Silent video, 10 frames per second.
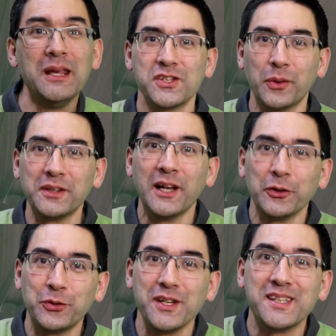So and now
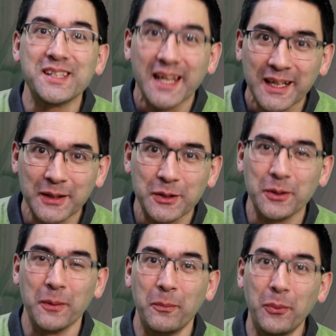to the second
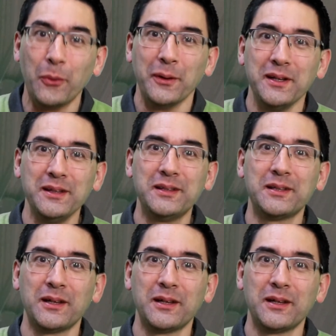point.